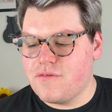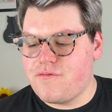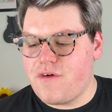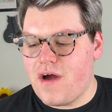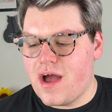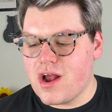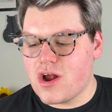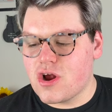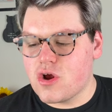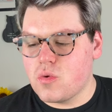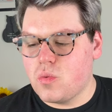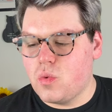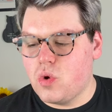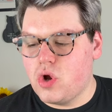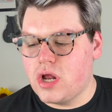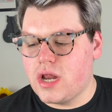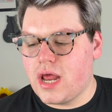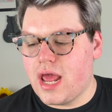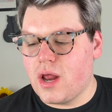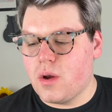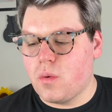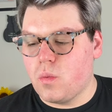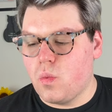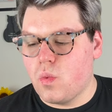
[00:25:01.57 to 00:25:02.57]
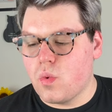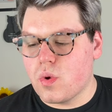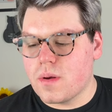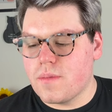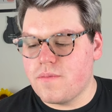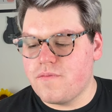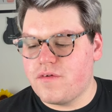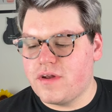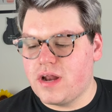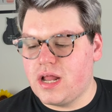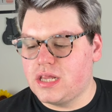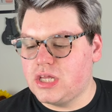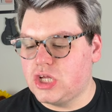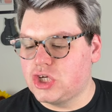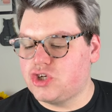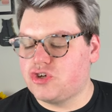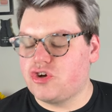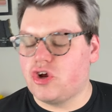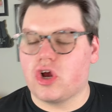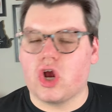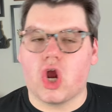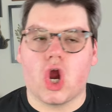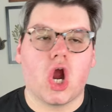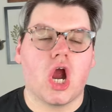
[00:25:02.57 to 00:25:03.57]
firewood, and warm vanilla
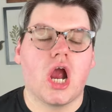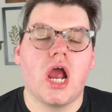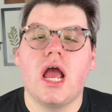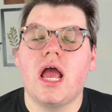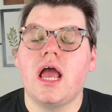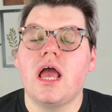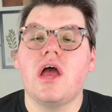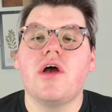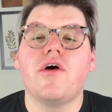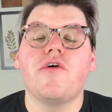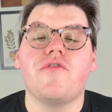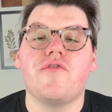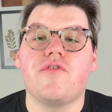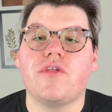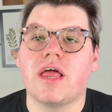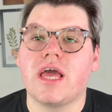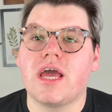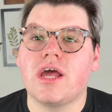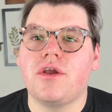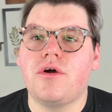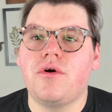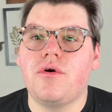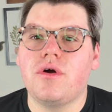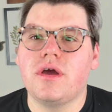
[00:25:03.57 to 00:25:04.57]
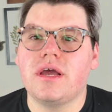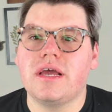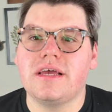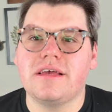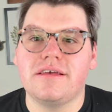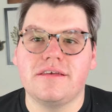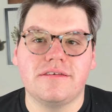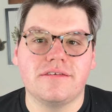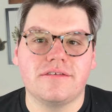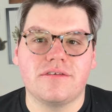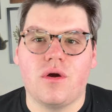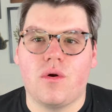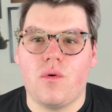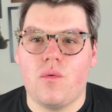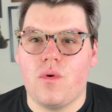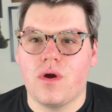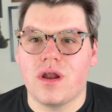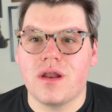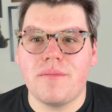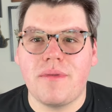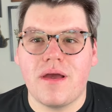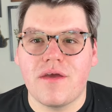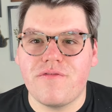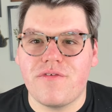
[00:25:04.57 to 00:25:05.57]
sugar. Flannel is one
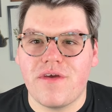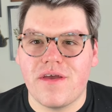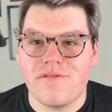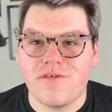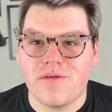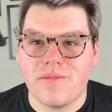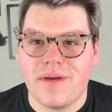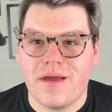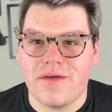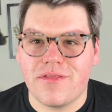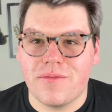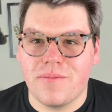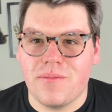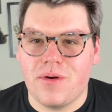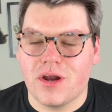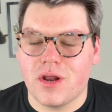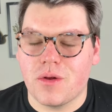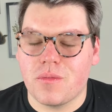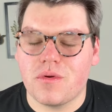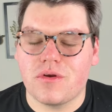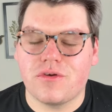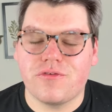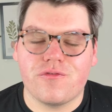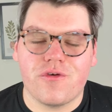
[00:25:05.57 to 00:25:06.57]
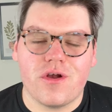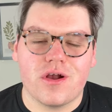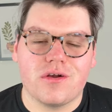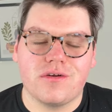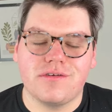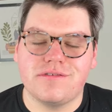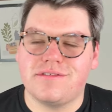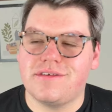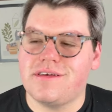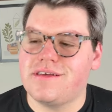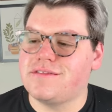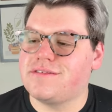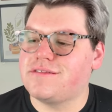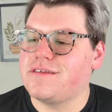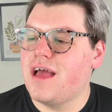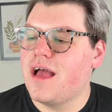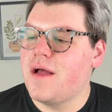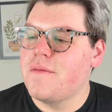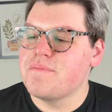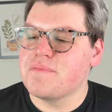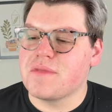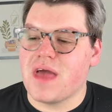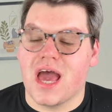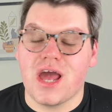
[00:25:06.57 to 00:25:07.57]
of my favorite Bath & Body Works fragrances.
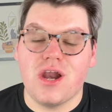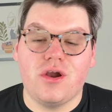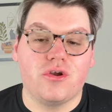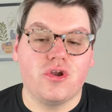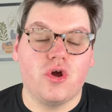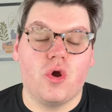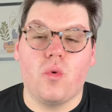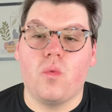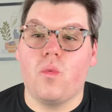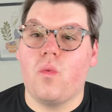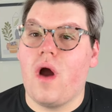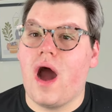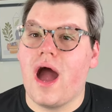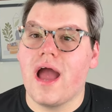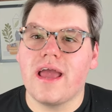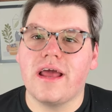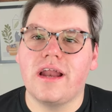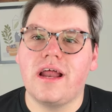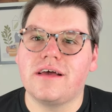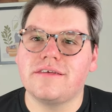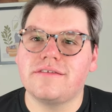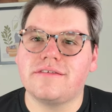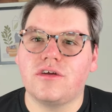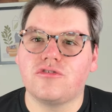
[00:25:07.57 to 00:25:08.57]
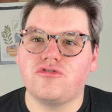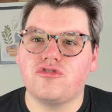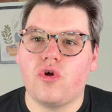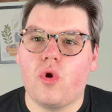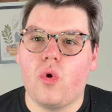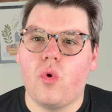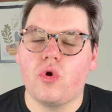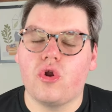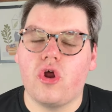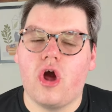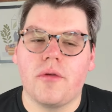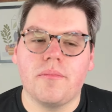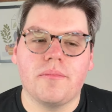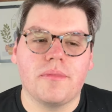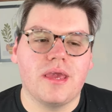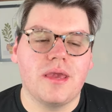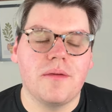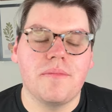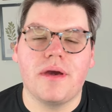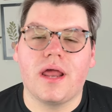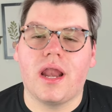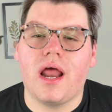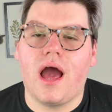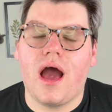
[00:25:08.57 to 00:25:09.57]
I don't know why it has such a hold on me,
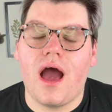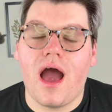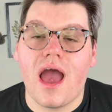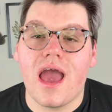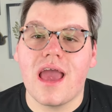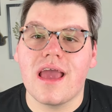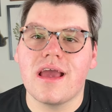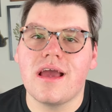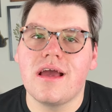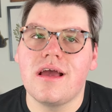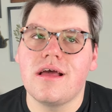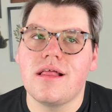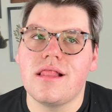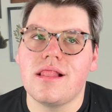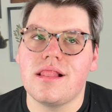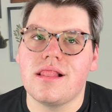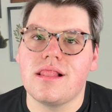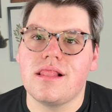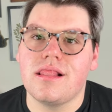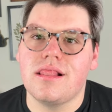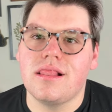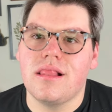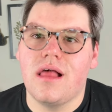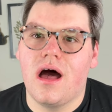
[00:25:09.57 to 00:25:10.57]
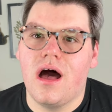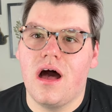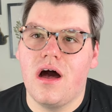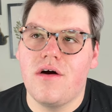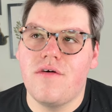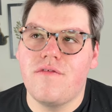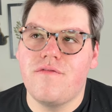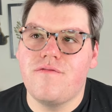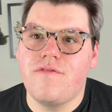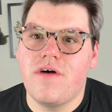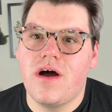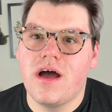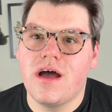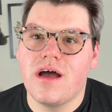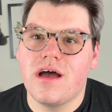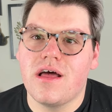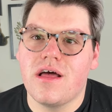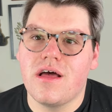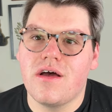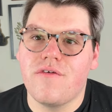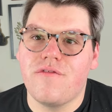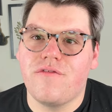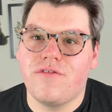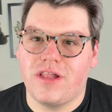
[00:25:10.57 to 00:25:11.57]
but I love
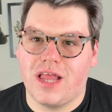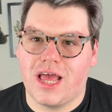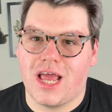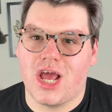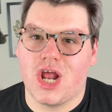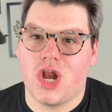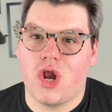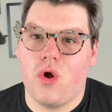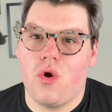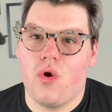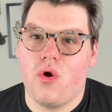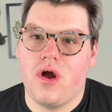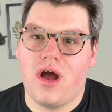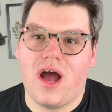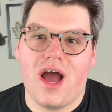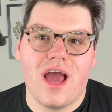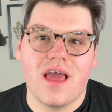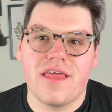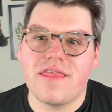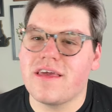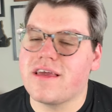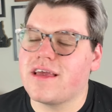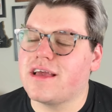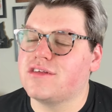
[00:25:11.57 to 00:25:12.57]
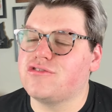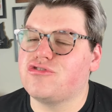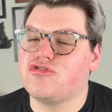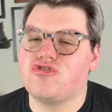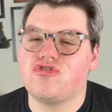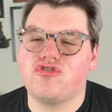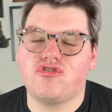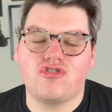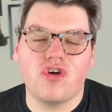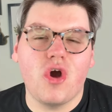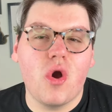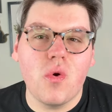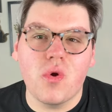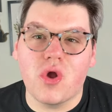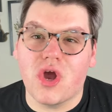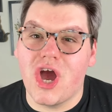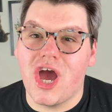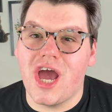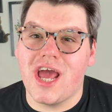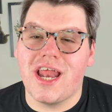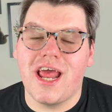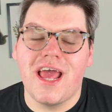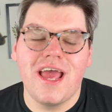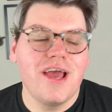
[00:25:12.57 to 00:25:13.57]
flannel. I think it's so
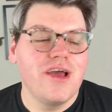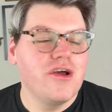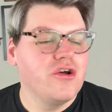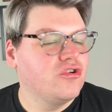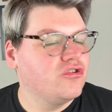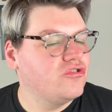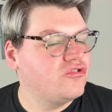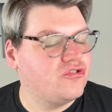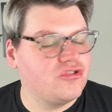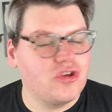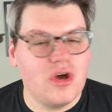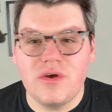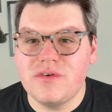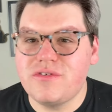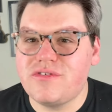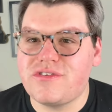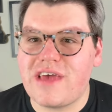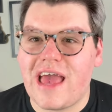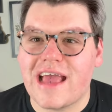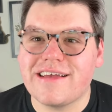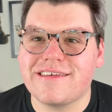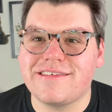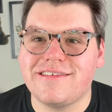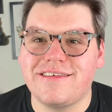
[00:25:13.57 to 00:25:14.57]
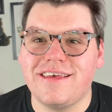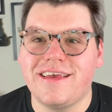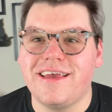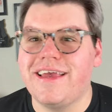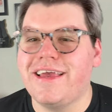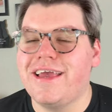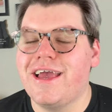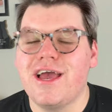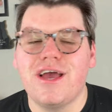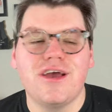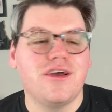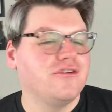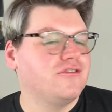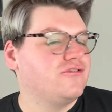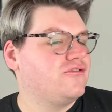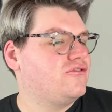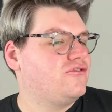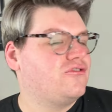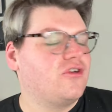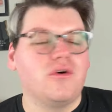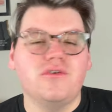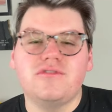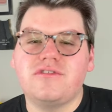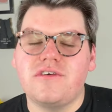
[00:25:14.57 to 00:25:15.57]
good, so sexy,
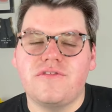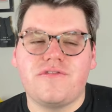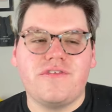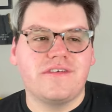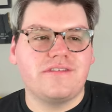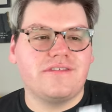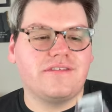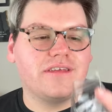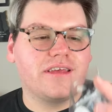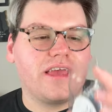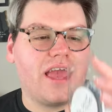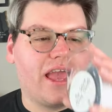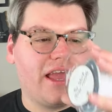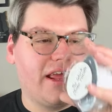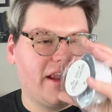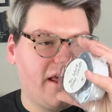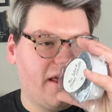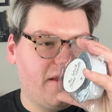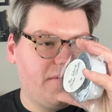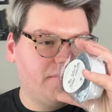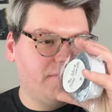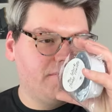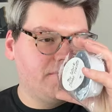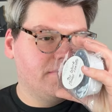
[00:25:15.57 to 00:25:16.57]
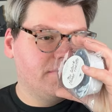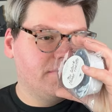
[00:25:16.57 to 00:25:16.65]
so sophisticated.